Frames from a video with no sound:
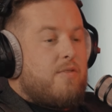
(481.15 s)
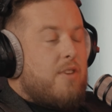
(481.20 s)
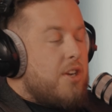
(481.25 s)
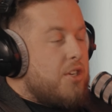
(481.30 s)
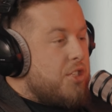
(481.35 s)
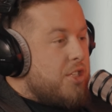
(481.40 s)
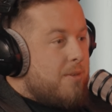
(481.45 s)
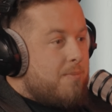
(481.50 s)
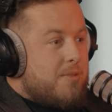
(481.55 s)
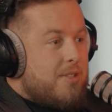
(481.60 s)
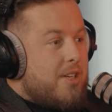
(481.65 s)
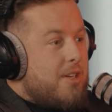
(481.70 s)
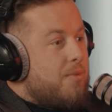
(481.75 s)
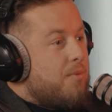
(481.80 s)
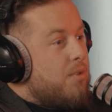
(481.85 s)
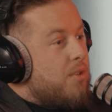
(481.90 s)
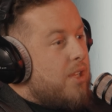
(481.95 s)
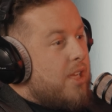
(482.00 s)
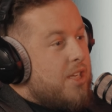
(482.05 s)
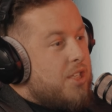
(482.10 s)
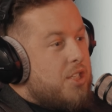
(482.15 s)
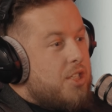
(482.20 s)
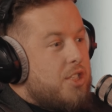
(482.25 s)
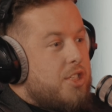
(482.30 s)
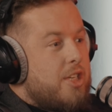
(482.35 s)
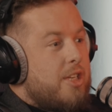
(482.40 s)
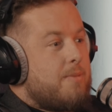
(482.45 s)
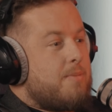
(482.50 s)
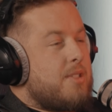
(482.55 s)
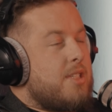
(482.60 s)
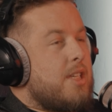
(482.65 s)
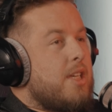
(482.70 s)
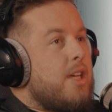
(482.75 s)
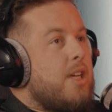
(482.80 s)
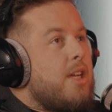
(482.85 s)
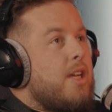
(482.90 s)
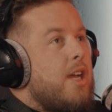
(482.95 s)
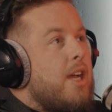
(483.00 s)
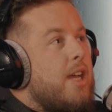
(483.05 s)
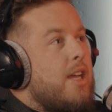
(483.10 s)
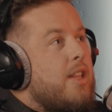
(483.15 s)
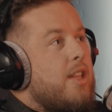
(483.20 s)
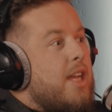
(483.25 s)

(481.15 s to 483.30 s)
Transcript: friendships and in relationships I,